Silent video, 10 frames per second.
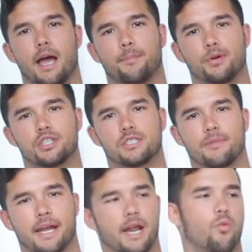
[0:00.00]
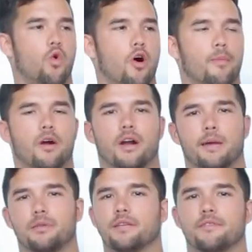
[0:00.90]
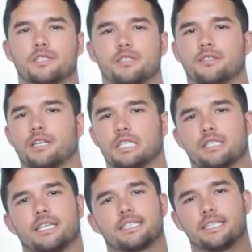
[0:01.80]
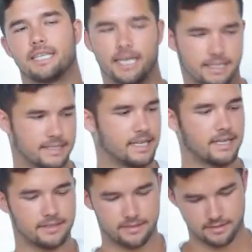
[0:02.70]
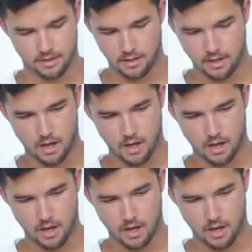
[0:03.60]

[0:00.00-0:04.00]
I purchased mine at Walmart. I believe this is like 68 cents.